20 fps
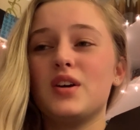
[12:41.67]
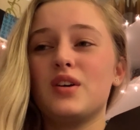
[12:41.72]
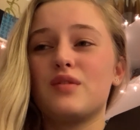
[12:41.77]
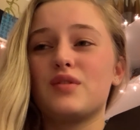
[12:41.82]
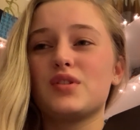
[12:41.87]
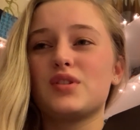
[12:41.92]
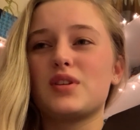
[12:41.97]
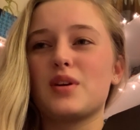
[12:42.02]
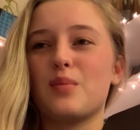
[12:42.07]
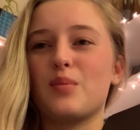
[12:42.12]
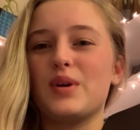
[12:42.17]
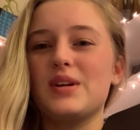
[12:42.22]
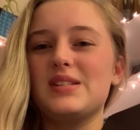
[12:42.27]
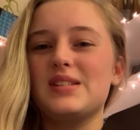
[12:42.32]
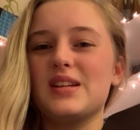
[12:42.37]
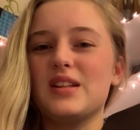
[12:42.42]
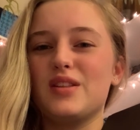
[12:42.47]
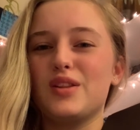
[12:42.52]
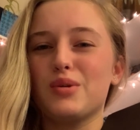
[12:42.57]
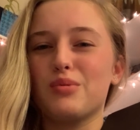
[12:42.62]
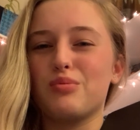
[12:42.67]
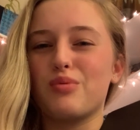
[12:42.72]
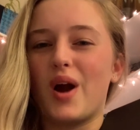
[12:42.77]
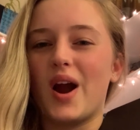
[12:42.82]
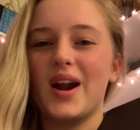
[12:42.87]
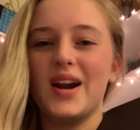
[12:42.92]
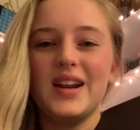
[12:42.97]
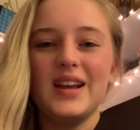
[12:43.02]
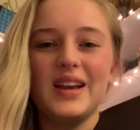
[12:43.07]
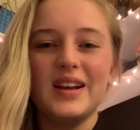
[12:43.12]
For some reason, the
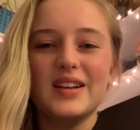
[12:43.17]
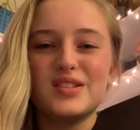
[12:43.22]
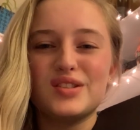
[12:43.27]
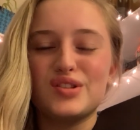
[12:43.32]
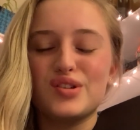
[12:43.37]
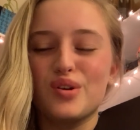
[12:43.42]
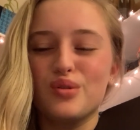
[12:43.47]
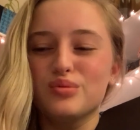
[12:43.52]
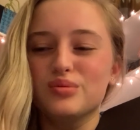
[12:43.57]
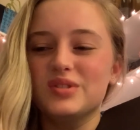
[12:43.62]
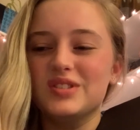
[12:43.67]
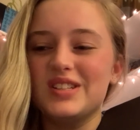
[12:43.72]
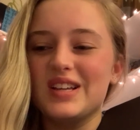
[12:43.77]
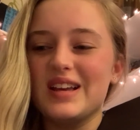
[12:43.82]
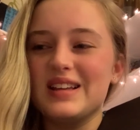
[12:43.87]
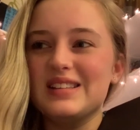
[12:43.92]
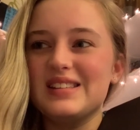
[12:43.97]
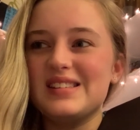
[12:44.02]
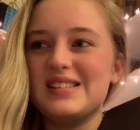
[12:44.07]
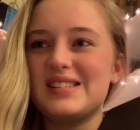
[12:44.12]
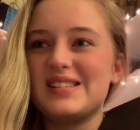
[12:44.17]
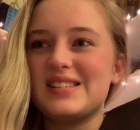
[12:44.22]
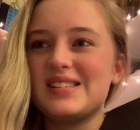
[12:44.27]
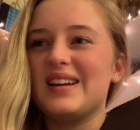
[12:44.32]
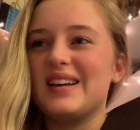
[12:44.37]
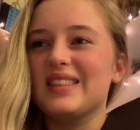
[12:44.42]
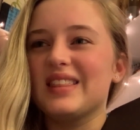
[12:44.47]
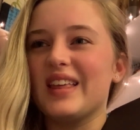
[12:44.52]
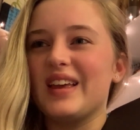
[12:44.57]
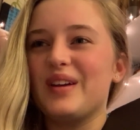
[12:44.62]
writing is so dense
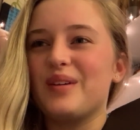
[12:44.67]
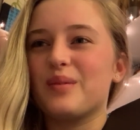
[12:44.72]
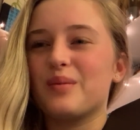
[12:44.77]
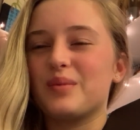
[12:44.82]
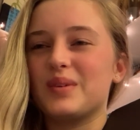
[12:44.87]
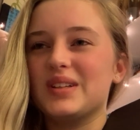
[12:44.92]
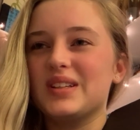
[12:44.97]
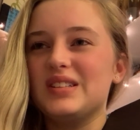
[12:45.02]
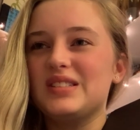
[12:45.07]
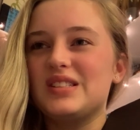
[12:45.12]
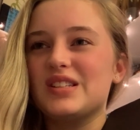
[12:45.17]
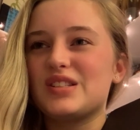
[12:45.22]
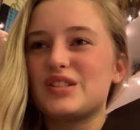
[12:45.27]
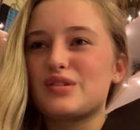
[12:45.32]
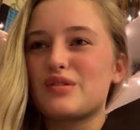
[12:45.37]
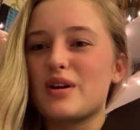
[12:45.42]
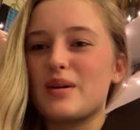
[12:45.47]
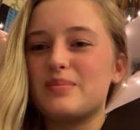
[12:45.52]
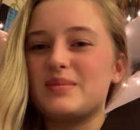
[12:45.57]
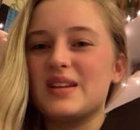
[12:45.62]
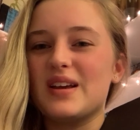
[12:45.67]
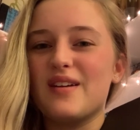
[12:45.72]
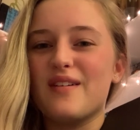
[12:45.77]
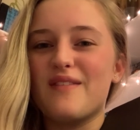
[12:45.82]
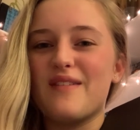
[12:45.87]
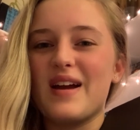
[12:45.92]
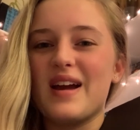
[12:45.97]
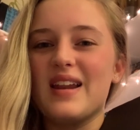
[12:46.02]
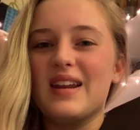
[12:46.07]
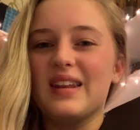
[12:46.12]
and like really
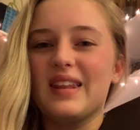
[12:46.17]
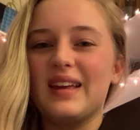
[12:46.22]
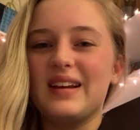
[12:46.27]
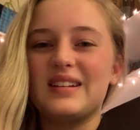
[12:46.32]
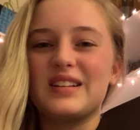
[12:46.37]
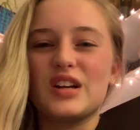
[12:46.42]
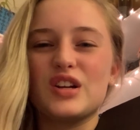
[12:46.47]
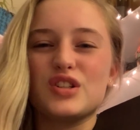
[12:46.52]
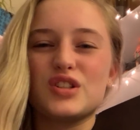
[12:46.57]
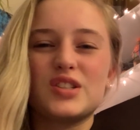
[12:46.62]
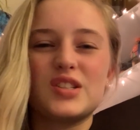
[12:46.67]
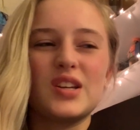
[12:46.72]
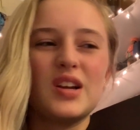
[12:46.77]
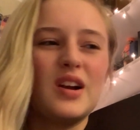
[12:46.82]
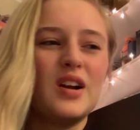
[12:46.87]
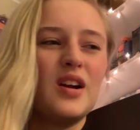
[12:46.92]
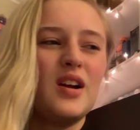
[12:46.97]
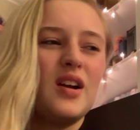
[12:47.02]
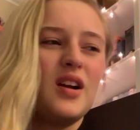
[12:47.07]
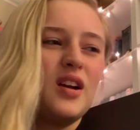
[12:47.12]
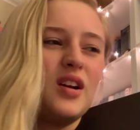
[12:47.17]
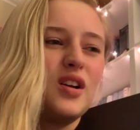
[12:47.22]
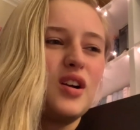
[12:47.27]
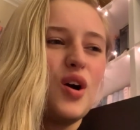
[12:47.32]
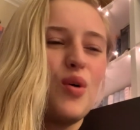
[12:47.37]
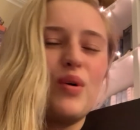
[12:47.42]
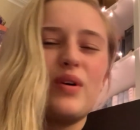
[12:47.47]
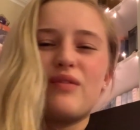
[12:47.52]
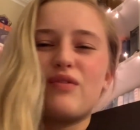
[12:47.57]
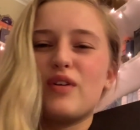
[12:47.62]
descriptive, and like there's
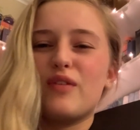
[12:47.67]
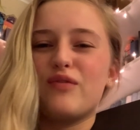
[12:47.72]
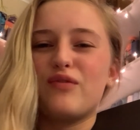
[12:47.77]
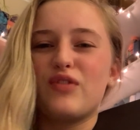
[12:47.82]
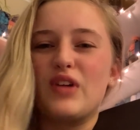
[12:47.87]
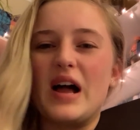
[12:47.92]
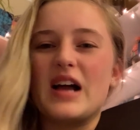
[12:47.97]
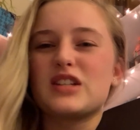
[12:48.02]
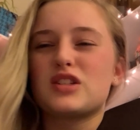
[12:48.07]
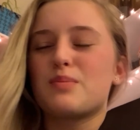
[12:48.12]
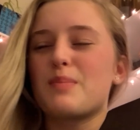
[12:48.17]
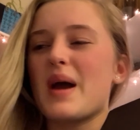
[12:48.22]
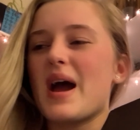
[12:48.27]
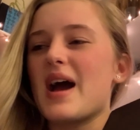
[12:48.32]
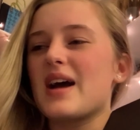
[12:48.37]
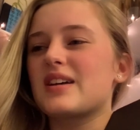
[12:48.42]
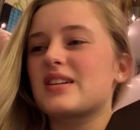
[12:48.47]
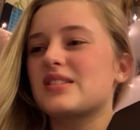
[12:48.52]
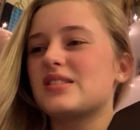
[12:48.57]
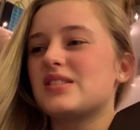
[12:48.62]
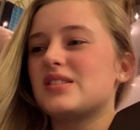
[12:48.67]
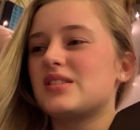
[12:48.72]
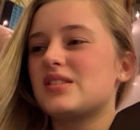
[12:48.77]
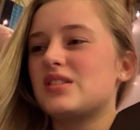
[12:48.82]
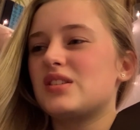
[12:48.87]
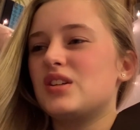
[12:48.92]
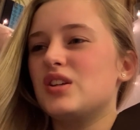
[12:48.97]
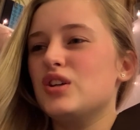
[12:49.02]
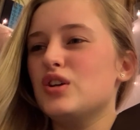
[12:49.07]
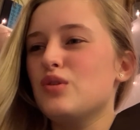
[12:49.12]
going from flashbacks
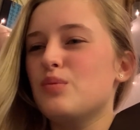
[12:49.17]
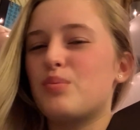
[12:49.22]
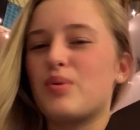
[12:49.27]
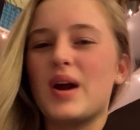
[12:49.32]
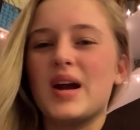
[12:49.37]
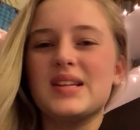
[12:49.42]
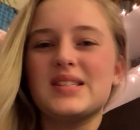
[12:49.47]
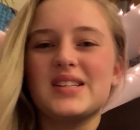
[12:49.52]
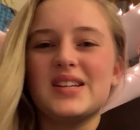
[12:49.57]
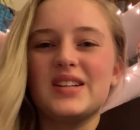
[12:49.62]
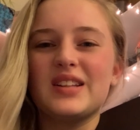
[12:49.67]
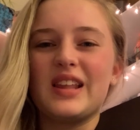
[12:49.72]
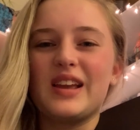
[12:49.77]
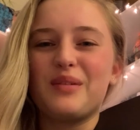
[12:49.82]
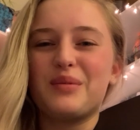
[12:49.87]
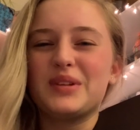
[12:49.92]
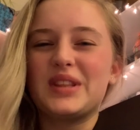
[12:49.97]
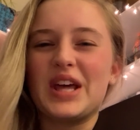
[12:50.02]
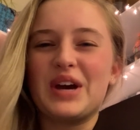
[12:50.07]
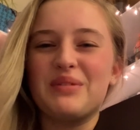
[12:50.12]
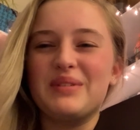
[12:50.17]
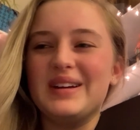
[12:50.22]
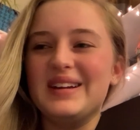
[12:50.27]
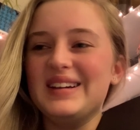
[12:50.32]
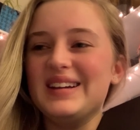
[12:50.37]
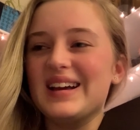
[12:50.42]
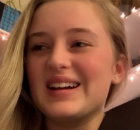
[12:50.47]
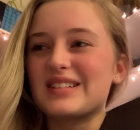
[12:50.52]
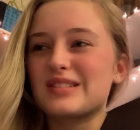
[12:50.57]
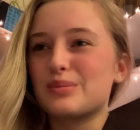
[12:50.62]
to present like without
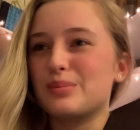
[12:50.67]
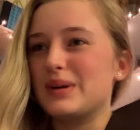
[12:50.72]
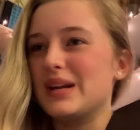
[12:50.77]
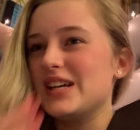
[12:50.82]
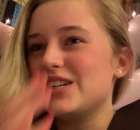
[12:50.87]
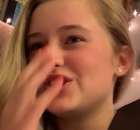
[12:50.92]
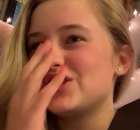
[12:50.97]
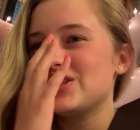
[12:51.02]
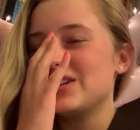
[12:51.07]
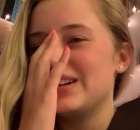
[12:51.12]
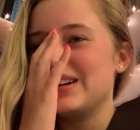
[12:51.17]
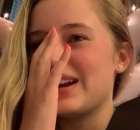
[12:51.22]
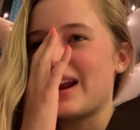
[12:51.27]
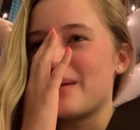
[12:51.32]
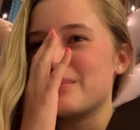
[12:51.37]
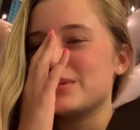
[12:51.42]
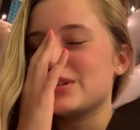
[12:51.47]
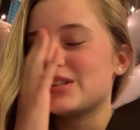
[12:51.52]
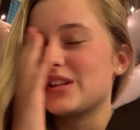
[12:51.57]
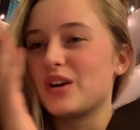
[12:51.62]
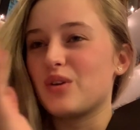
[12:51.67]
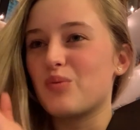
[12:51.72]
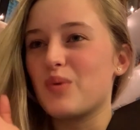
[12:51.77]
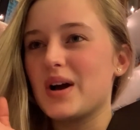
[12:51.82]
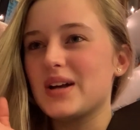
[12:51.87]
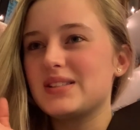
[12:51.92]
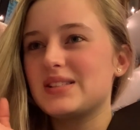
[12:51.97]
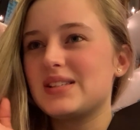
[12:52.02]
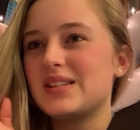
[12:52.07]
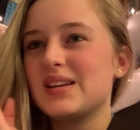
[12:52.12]
any explanation, and I'm just like,
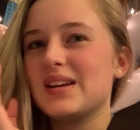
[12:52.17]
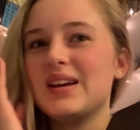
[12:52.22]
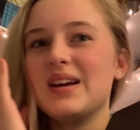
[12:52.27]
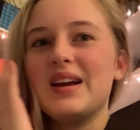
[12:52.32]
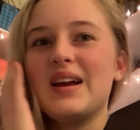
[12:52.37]
what?